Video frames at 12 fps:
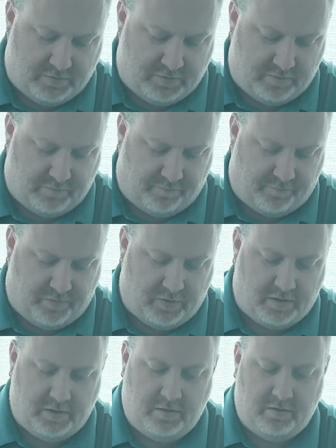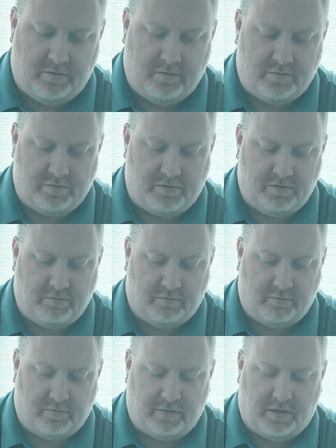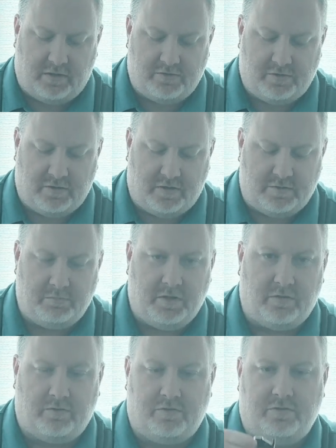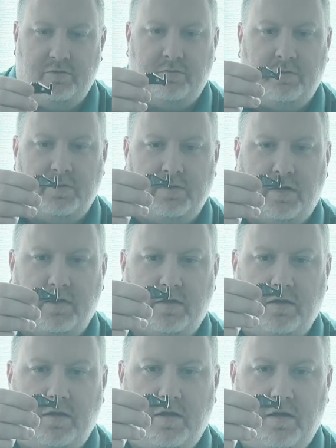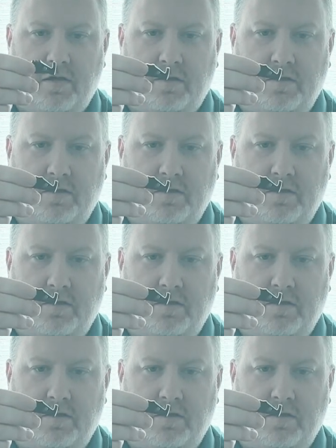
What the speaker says: a funky steering wheel, and actually that's metal too, which the